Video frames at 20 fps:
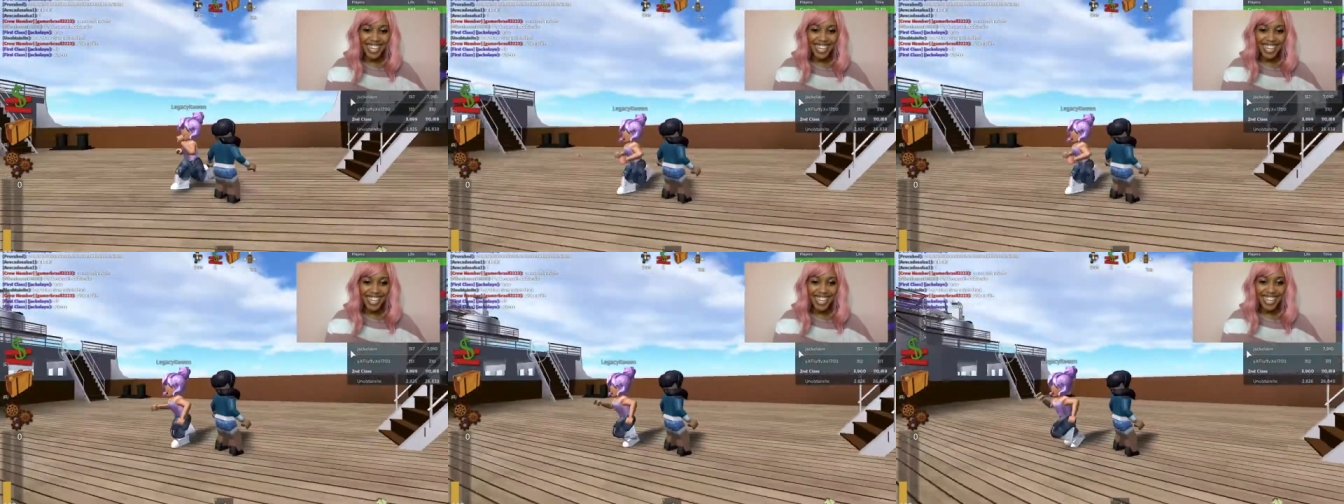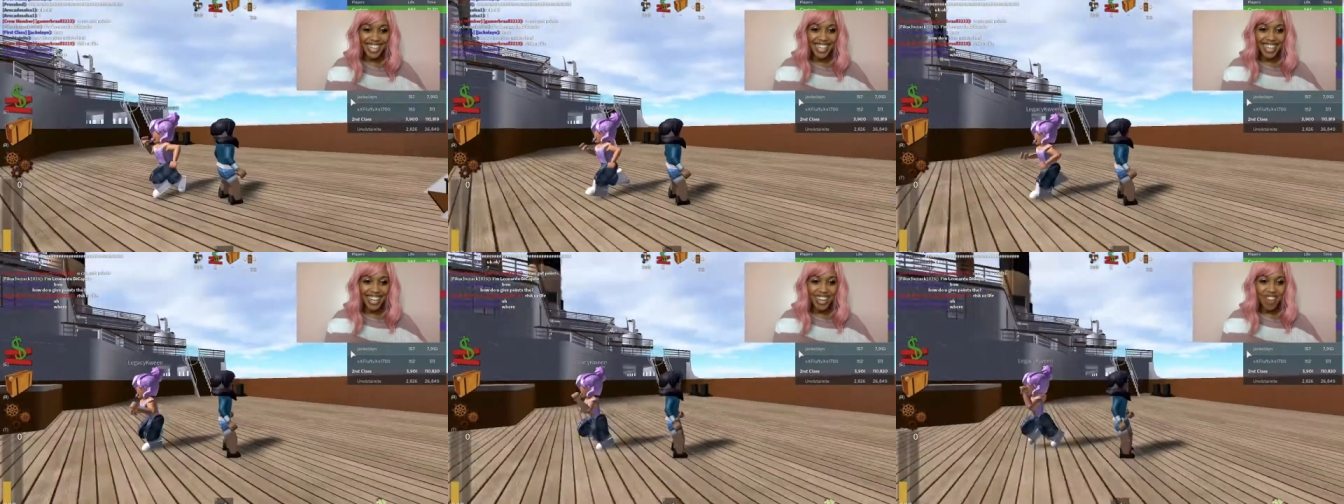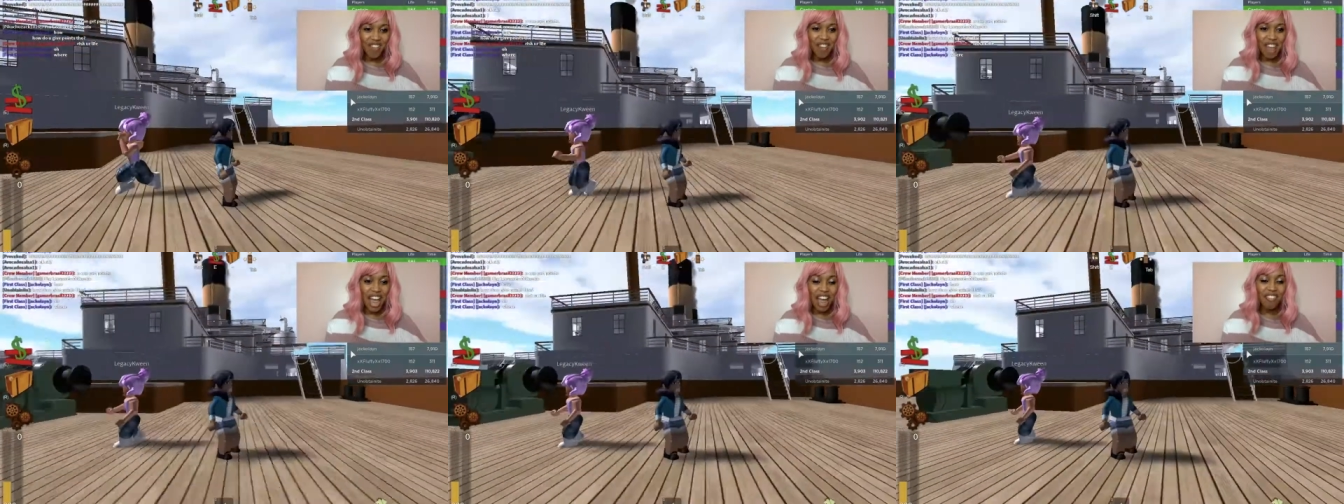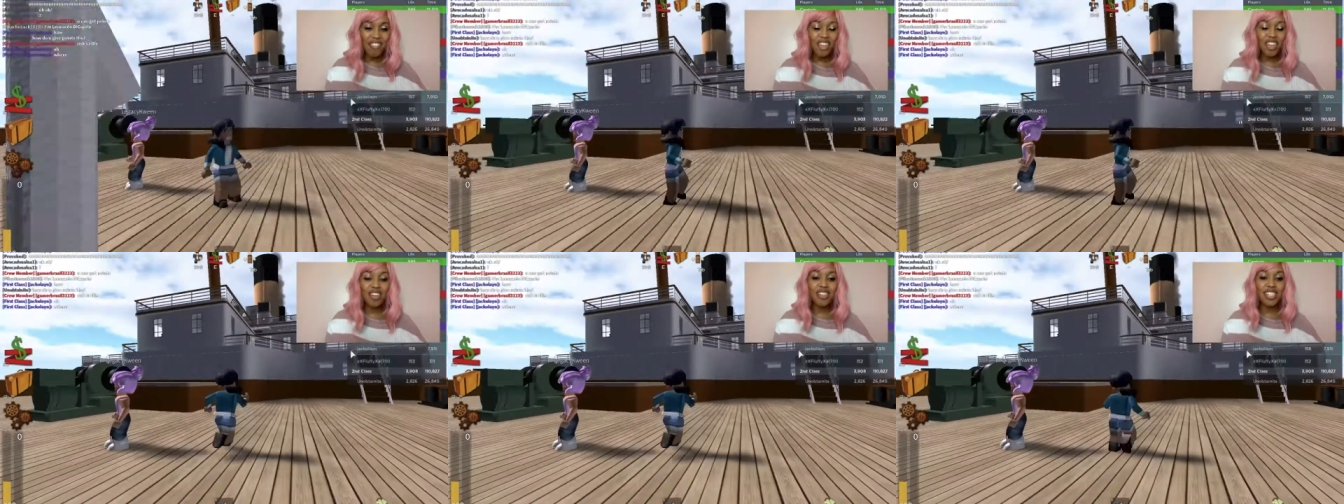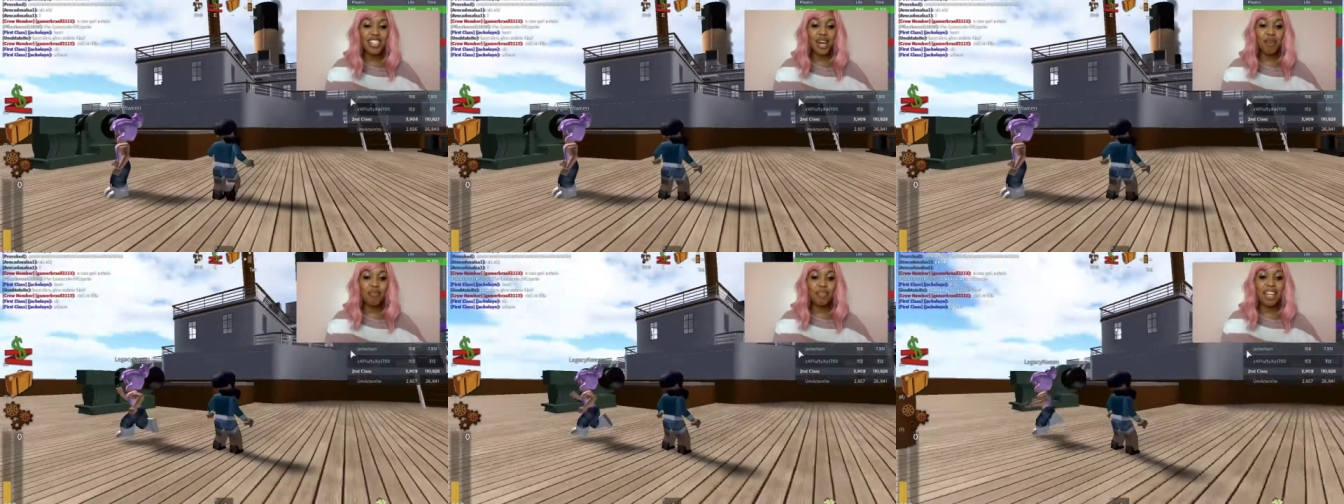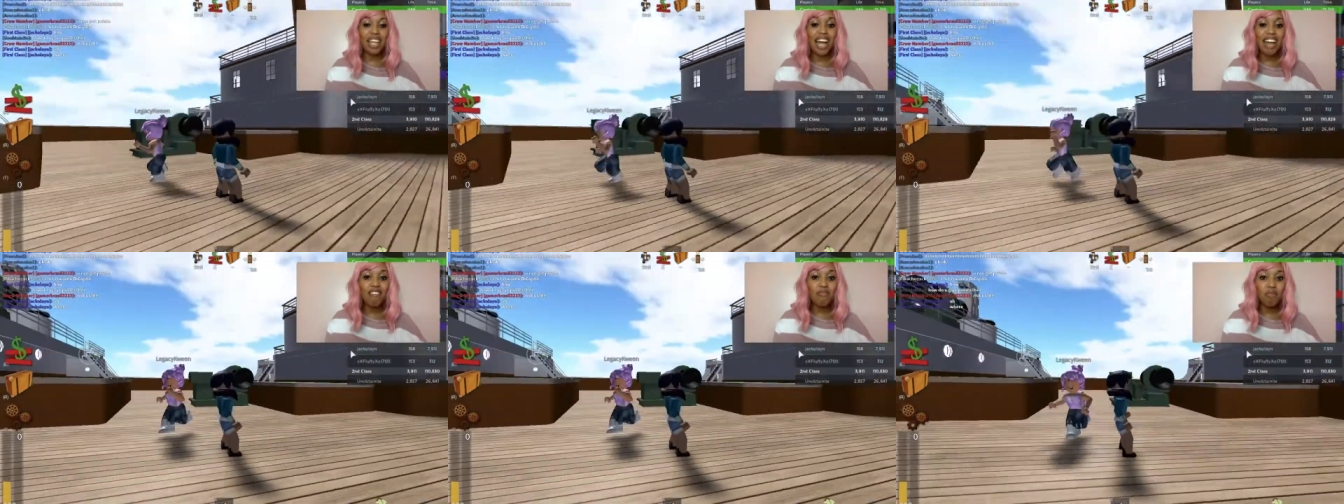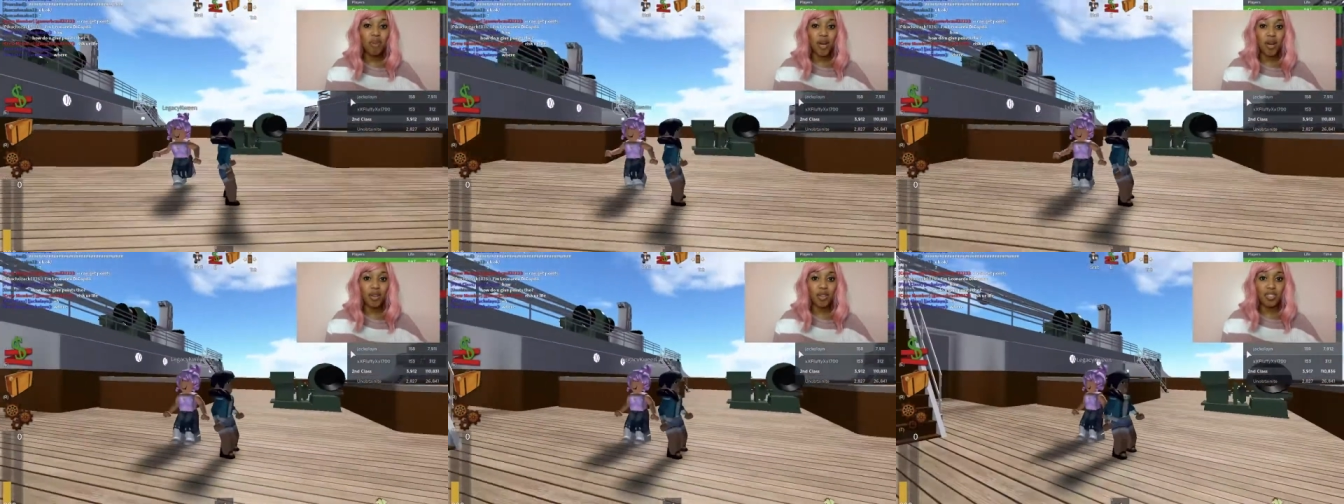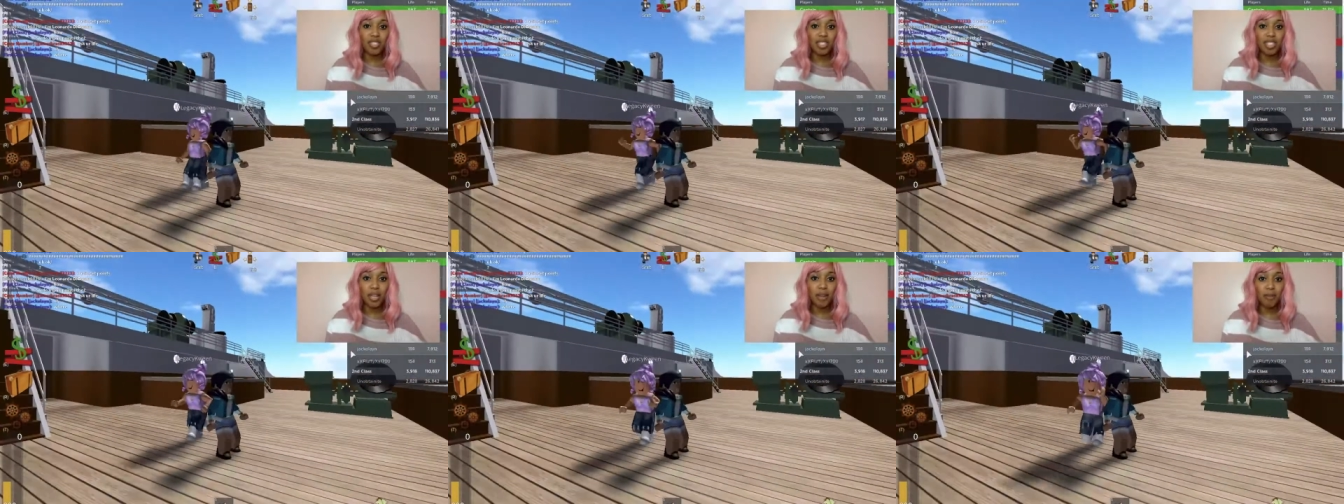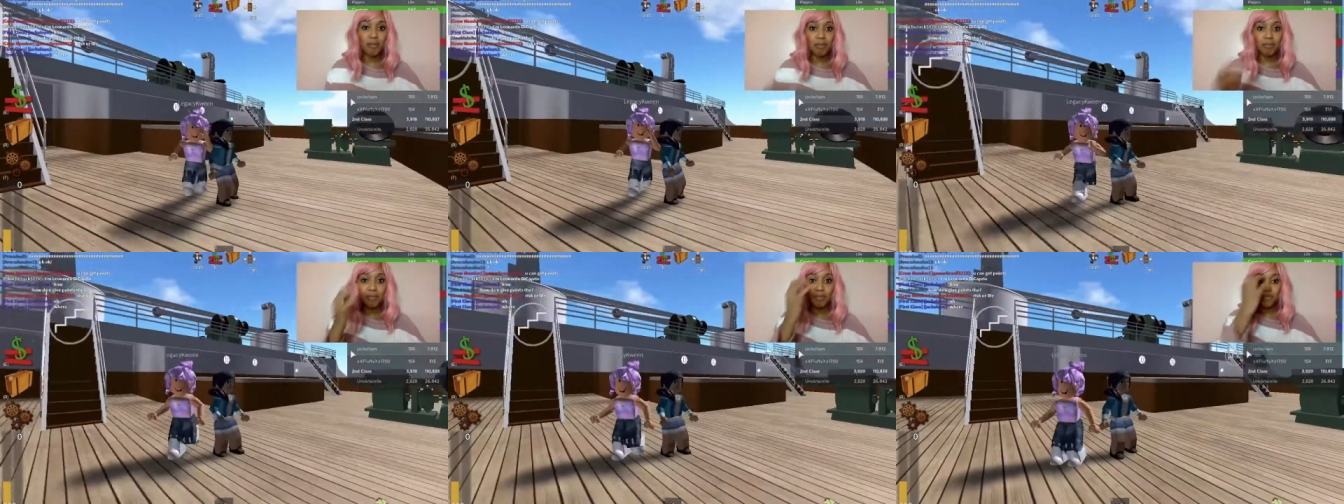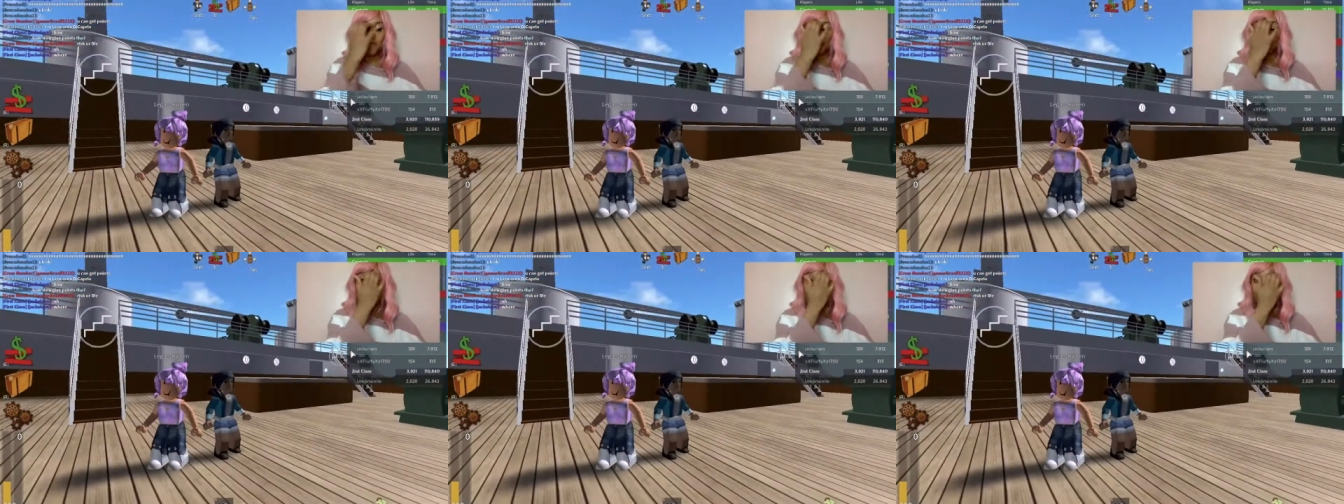Where is everybody? We have to go set up the lifeboats. Huh?